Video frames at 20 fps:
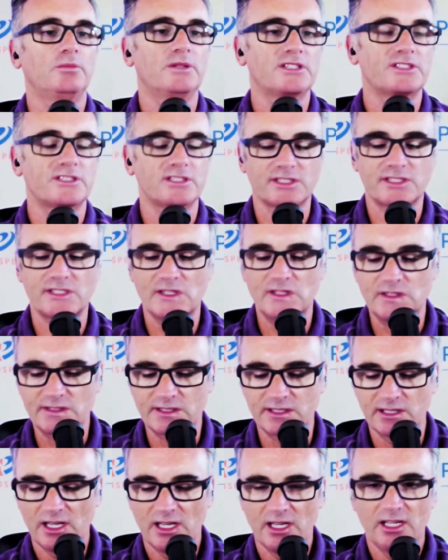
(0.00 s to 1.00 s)

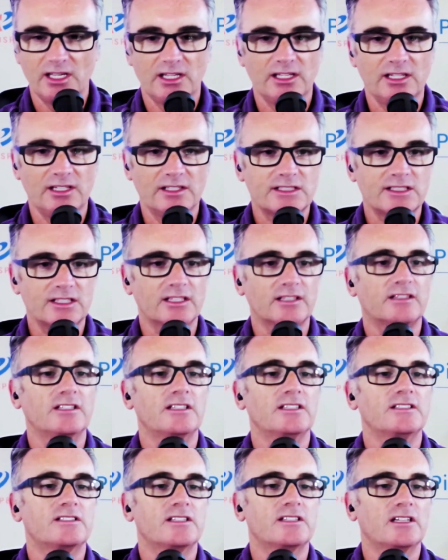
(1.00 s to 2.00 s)
businesses, is like
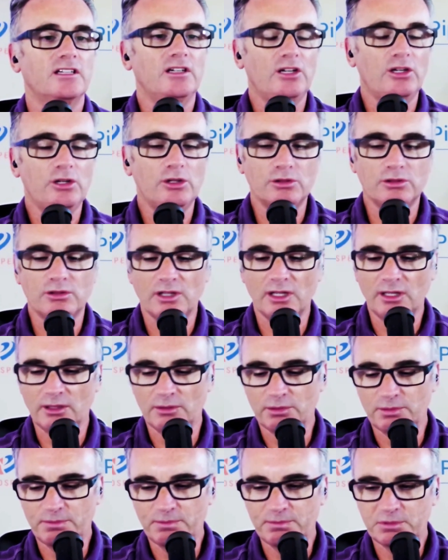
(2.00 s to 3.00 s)
they say oh
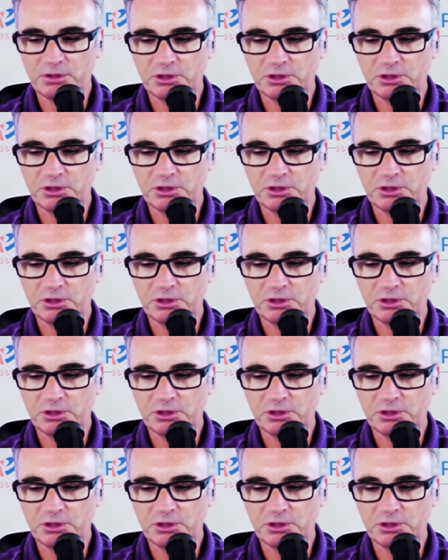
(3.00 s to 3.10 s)
uh,